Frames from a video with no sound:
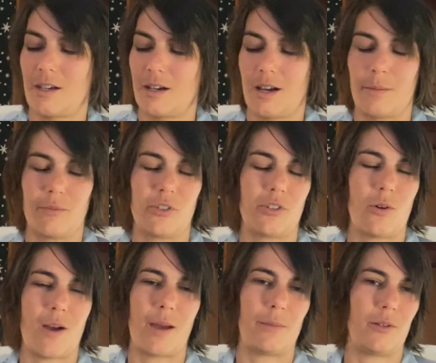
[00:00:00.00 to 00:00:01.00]
I'm so
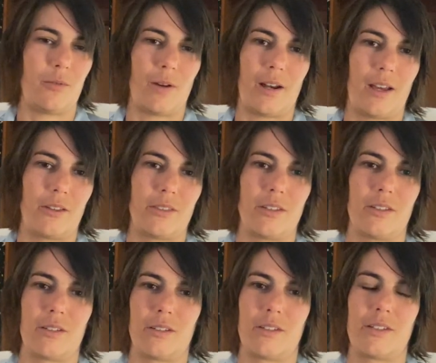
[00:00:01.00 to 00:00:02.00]
happy to write out
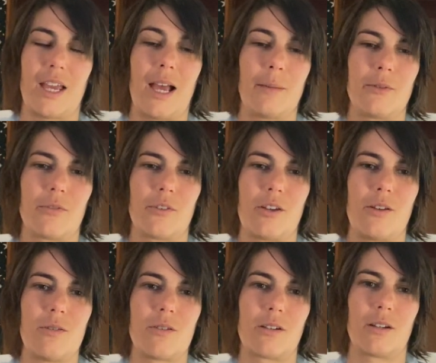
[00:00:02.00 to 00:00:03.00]
the tabs for
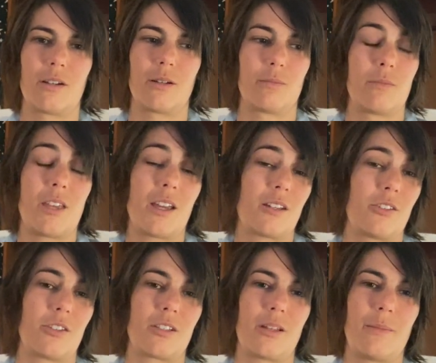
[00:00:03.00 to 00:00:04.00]
you. Yeah,
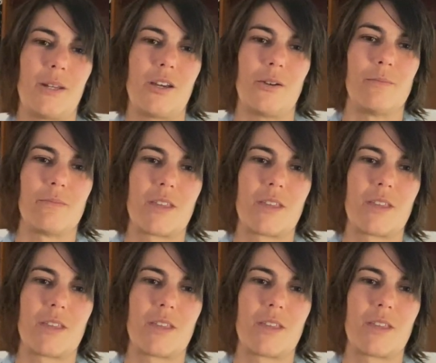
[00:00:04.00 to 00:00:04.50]
just let me know.